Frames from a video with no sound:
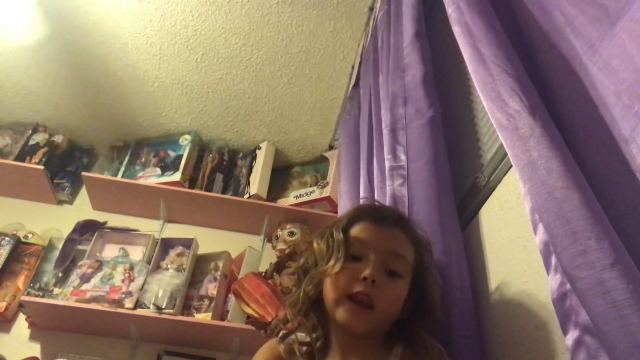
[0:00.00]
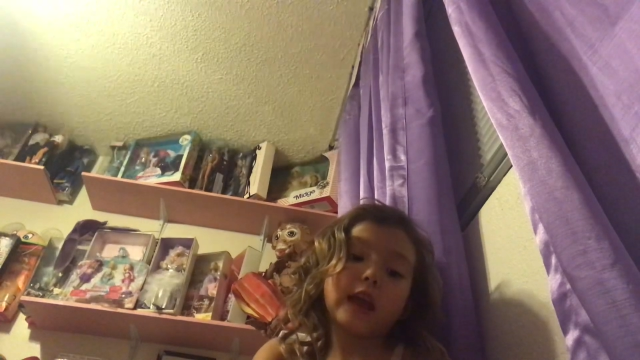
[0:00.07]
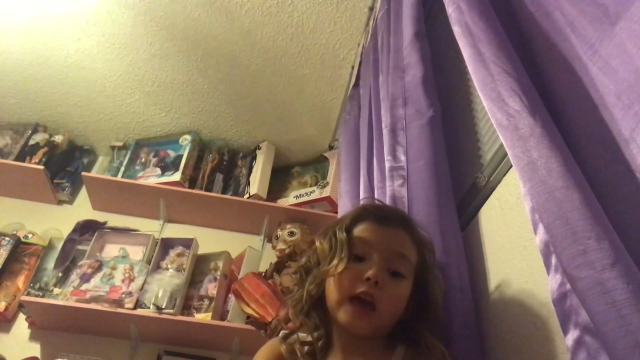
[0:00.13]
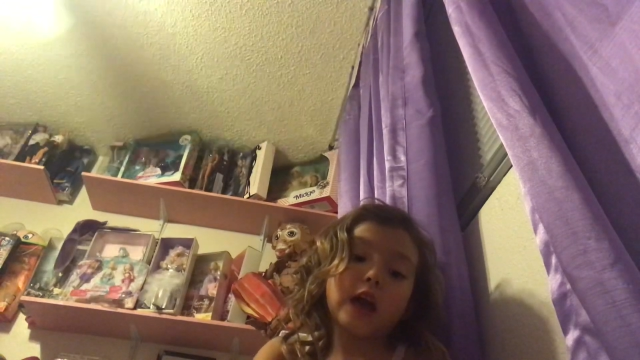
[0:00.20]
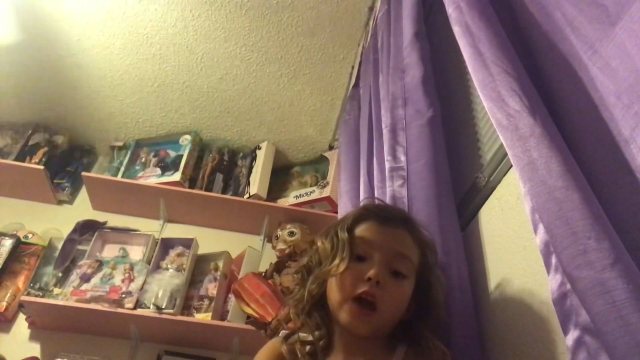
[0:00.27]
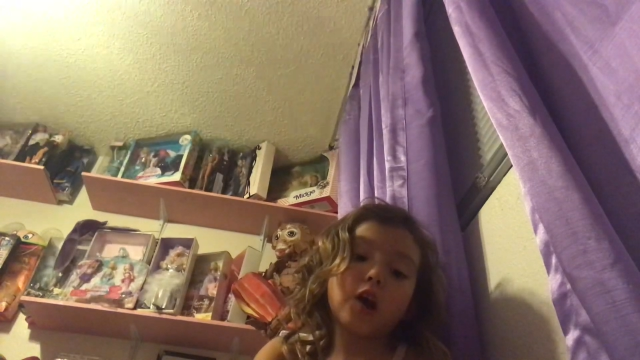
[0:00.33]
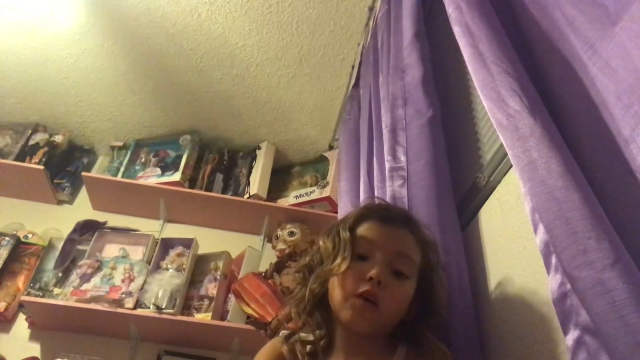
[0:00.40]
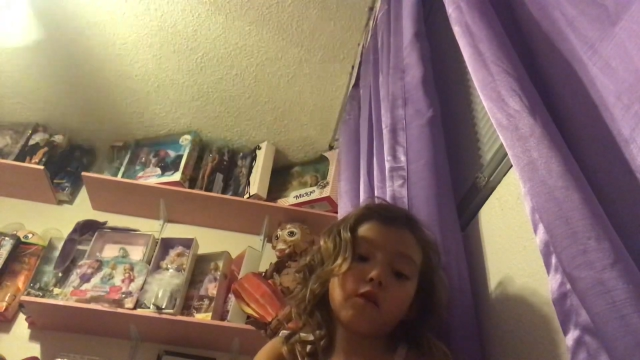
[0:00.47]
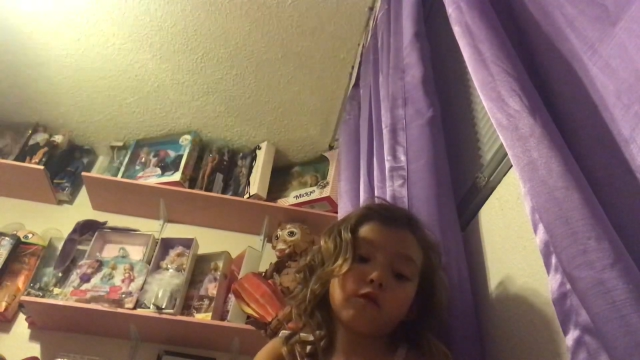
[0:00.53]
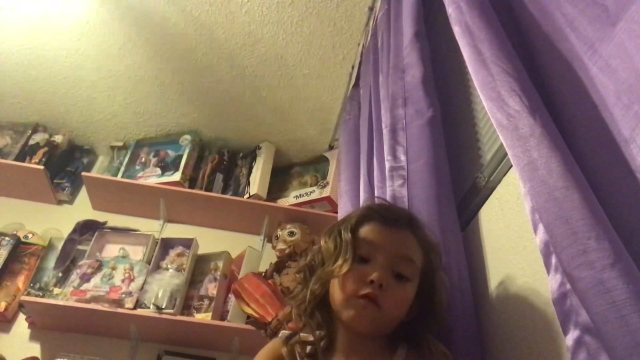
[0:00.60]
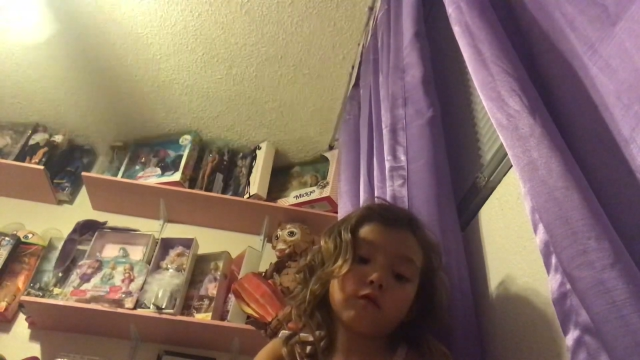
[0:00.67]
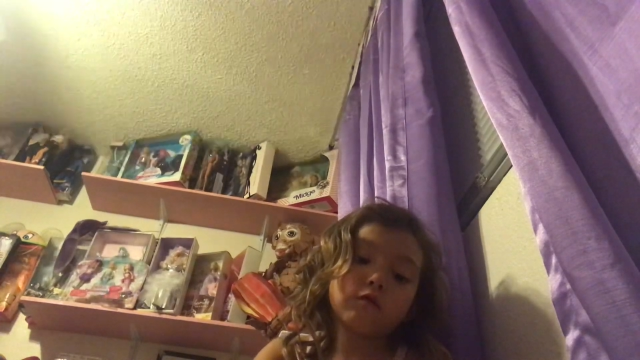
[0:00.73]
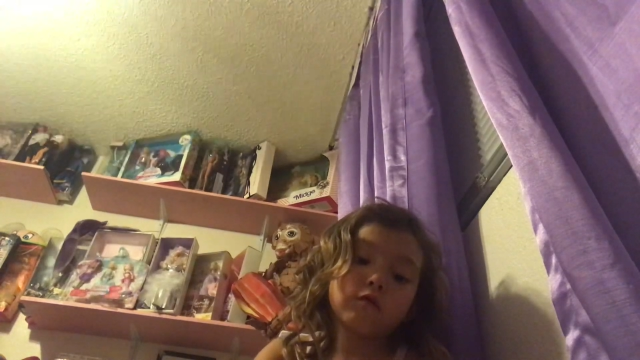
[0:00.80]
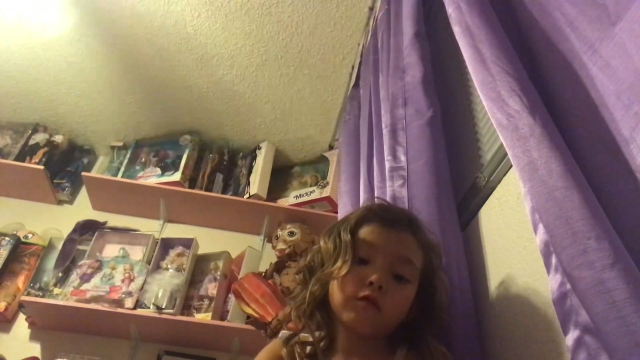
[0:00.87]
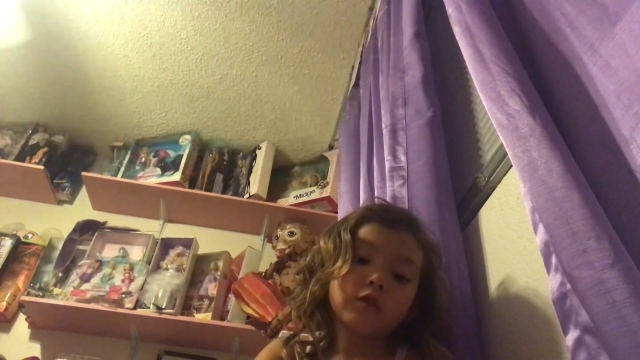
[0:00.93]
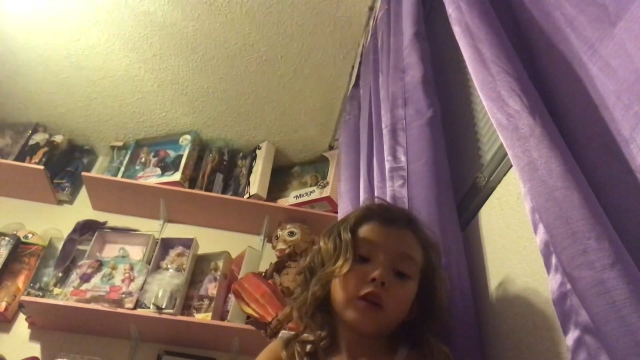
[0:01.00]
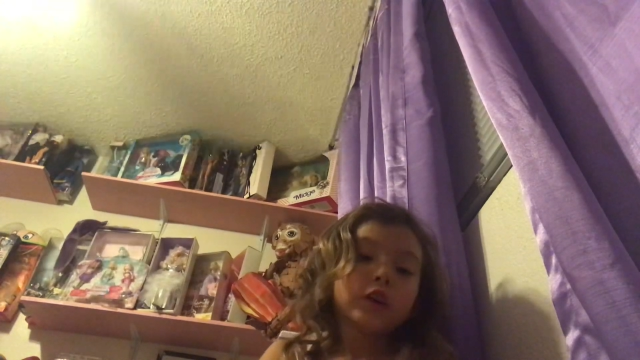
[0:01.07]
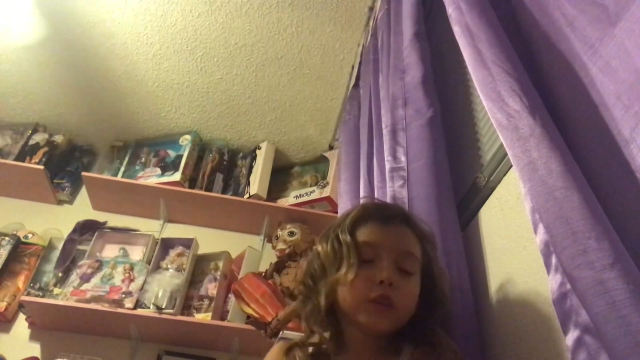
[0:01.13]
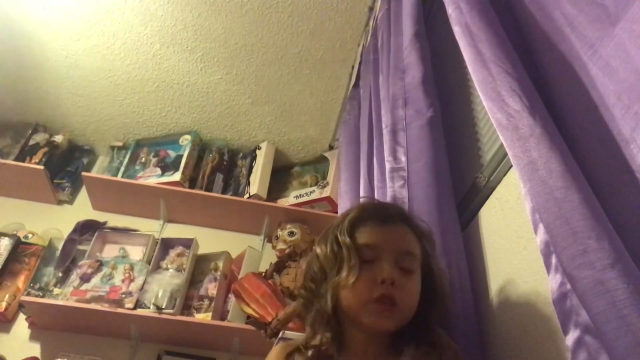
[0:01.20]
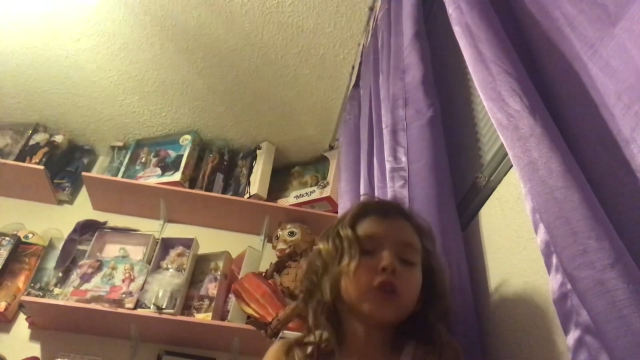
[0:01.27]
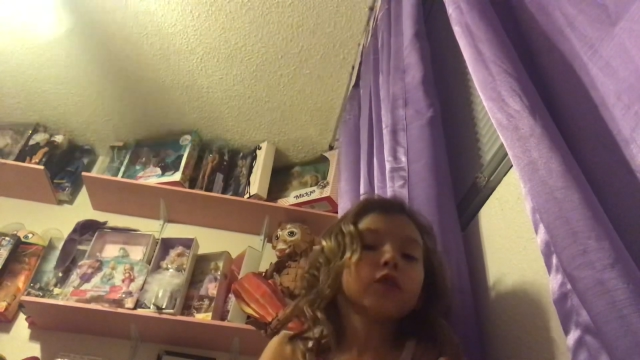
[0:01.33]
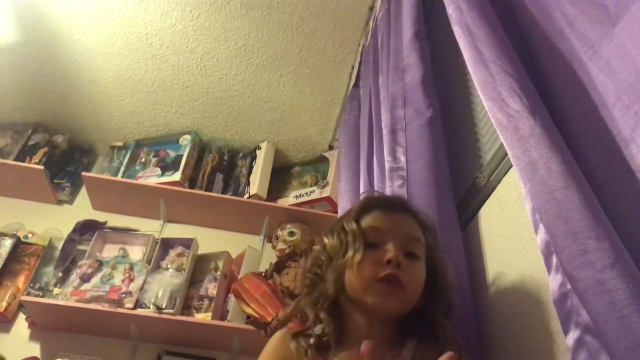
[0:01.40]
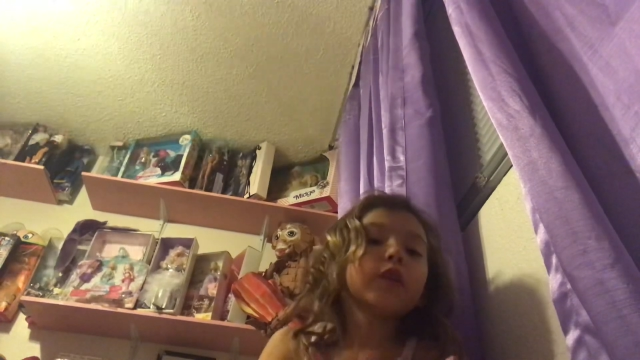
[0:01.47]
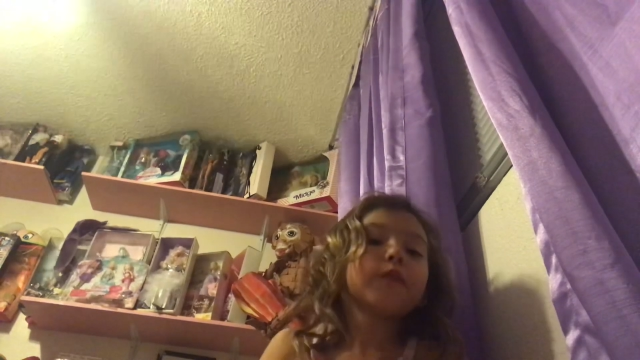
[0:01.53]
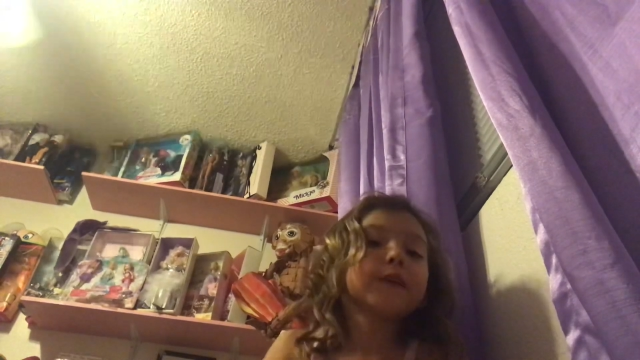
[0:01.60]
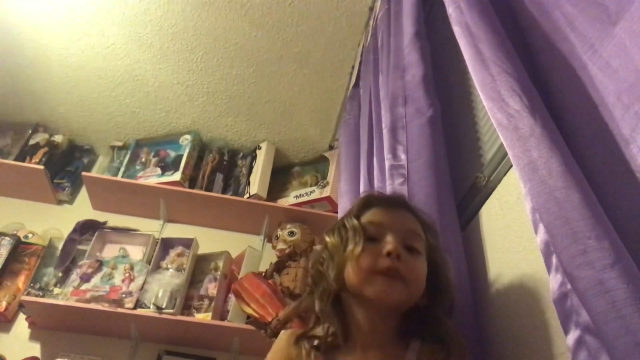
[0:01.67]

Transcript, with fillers: now, do your